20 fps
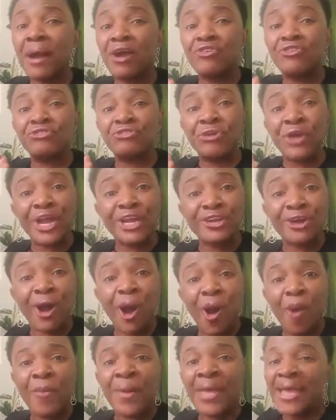We're growing
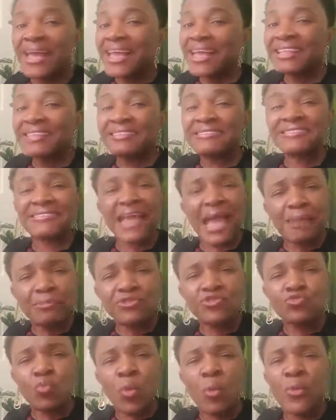up in
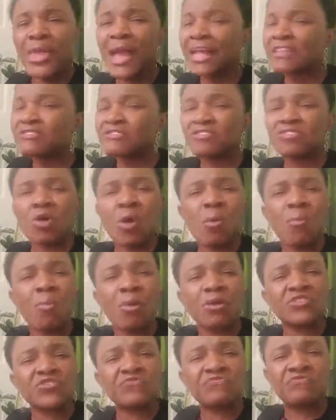times where we had so
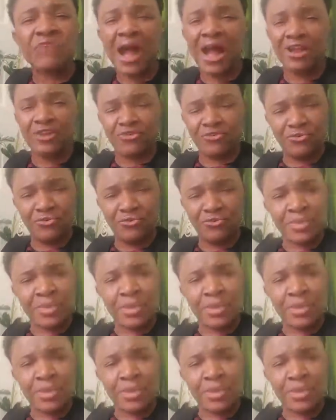much value.